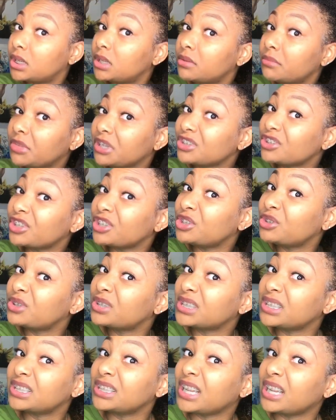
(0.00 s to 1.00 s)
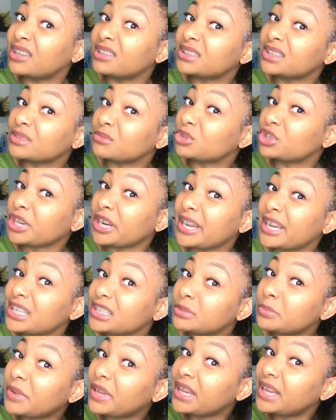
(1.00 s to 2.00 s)
Make sure you sit down some
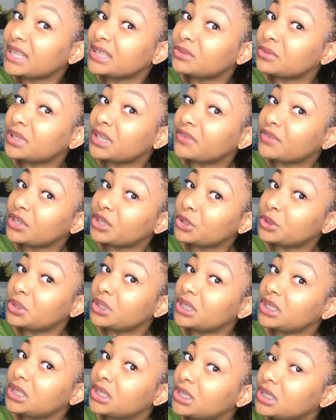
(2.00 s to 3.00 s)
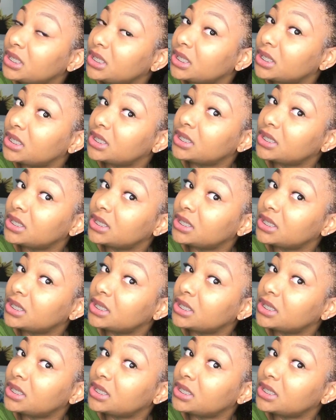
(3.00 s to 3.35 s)
trash bags, whatever you need,